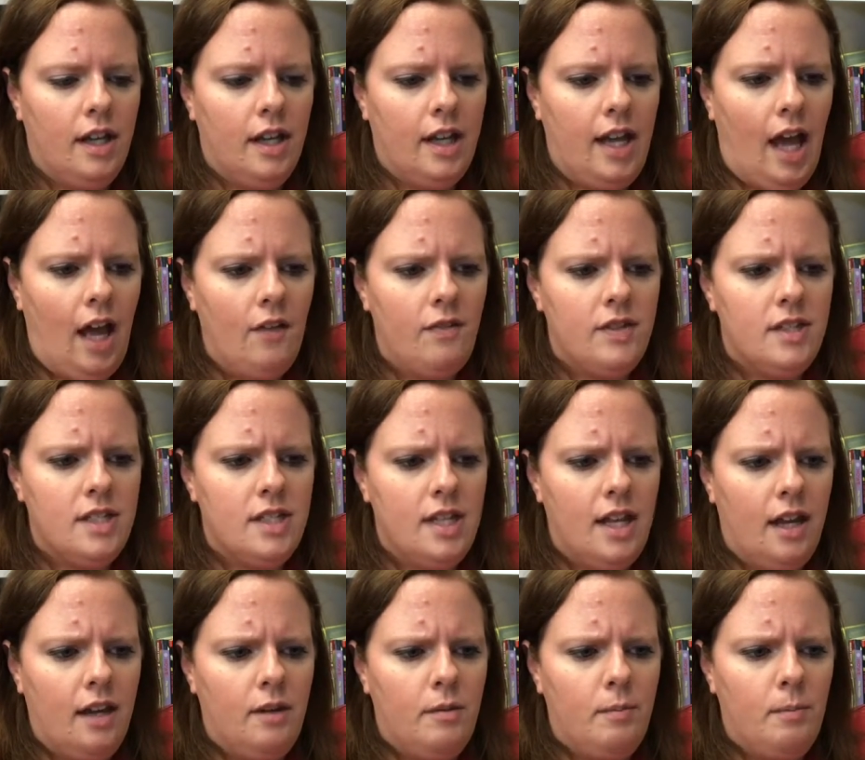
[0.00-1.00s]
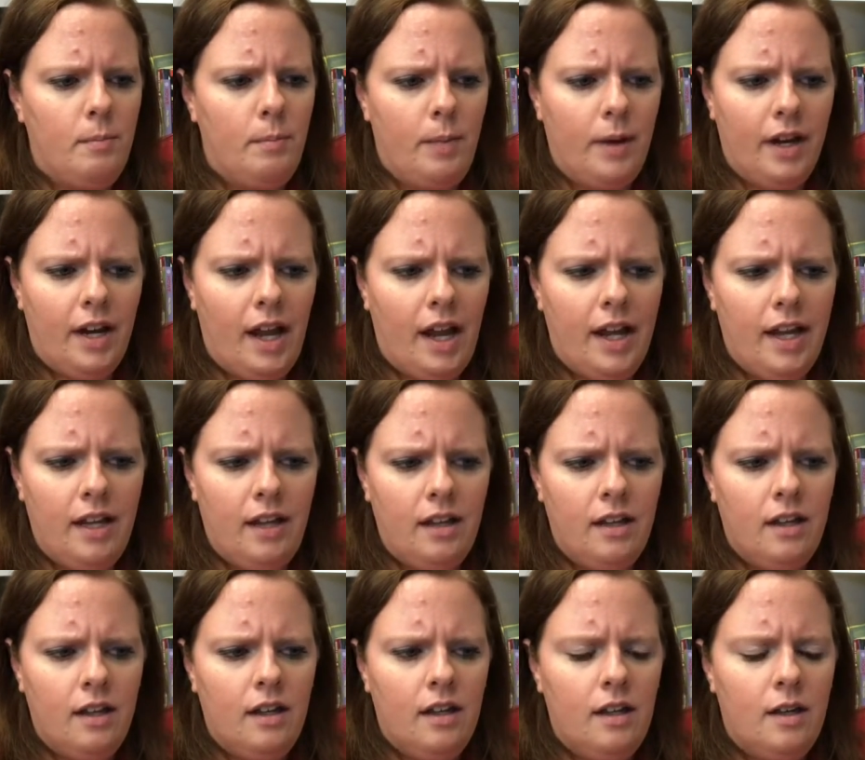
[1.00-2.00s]
Calvin said, "But I—"
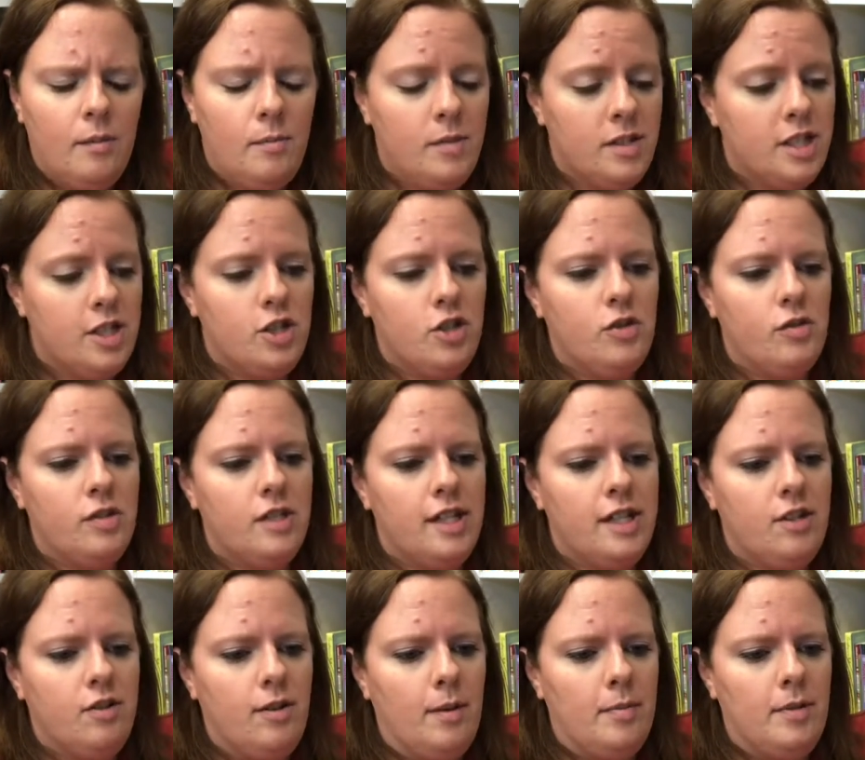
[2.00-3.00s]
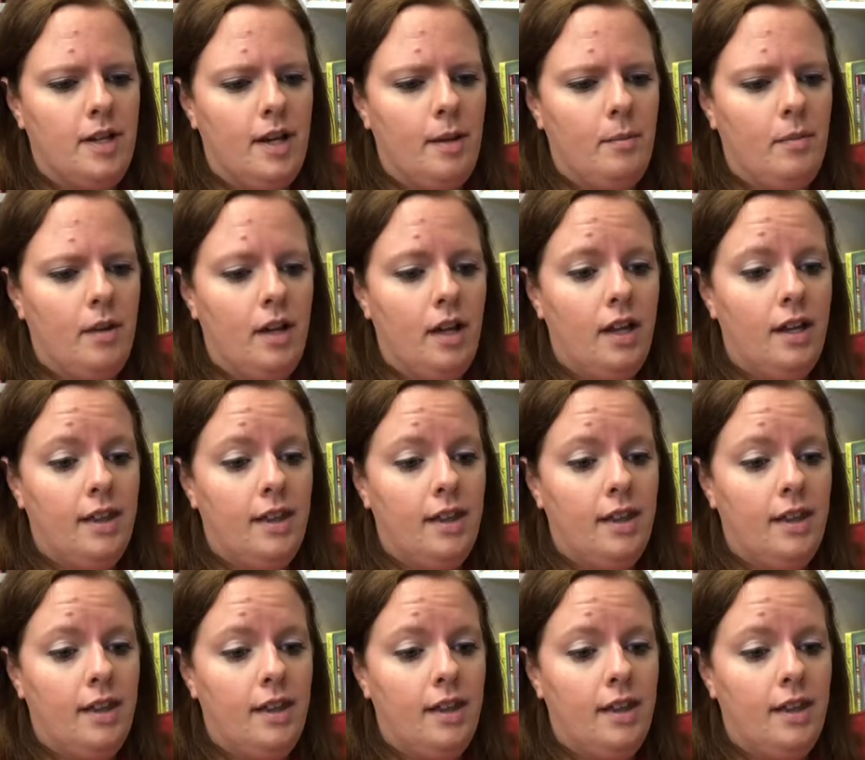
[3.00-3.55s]
Mrs. Jules interrupted him.